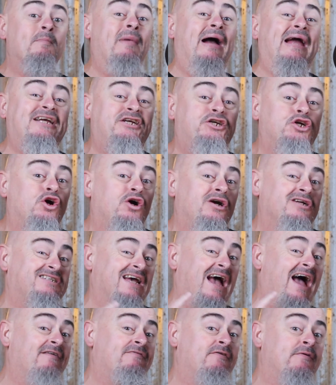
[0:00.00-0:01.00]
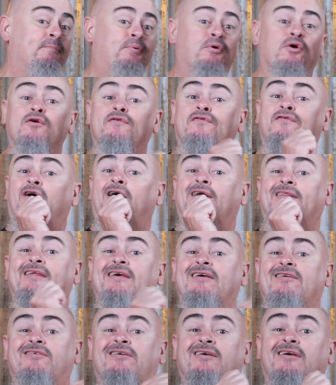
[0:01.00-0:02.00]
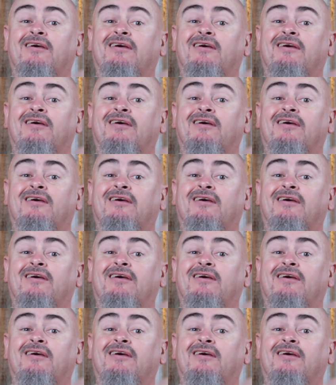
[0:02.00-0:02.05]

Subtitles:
Make sure it's oven-proof like this